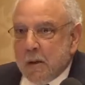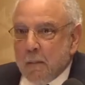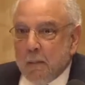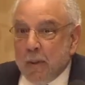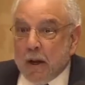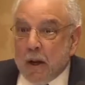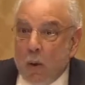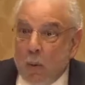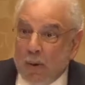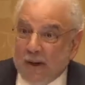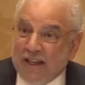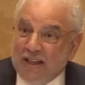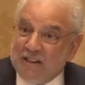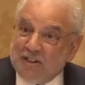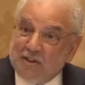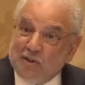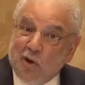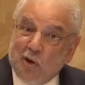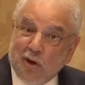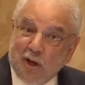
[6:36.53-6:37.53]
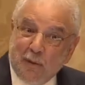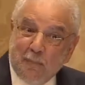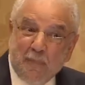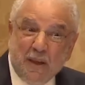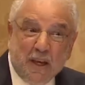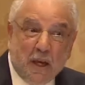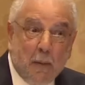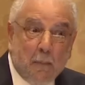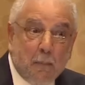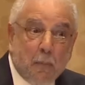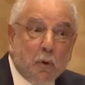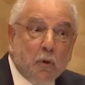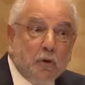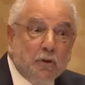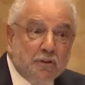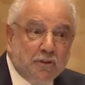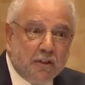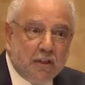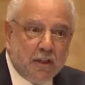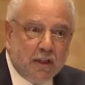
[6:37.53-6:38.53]
But when he started being a
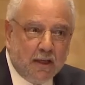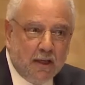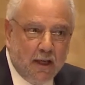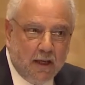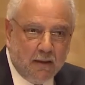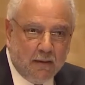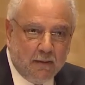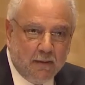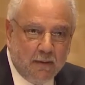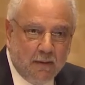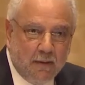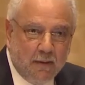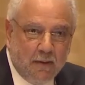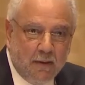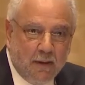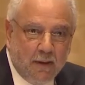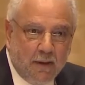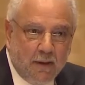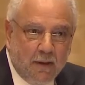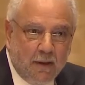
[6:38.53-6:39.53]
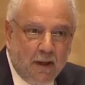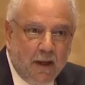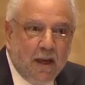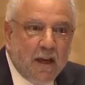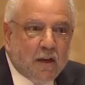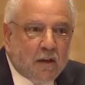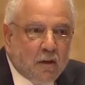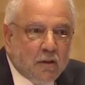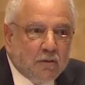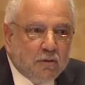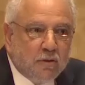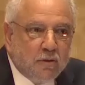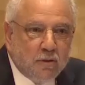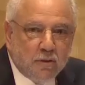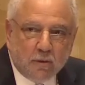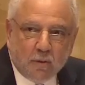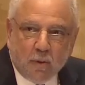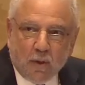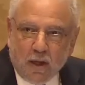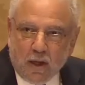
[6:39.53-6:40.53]
person again, he could
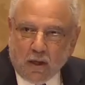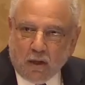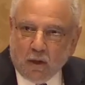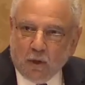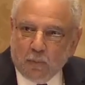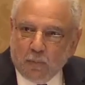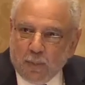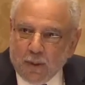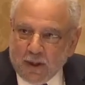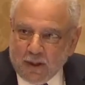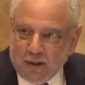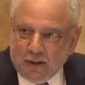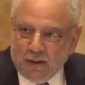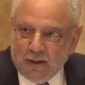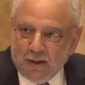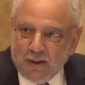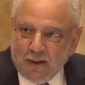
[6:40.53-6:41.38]
do, he could be.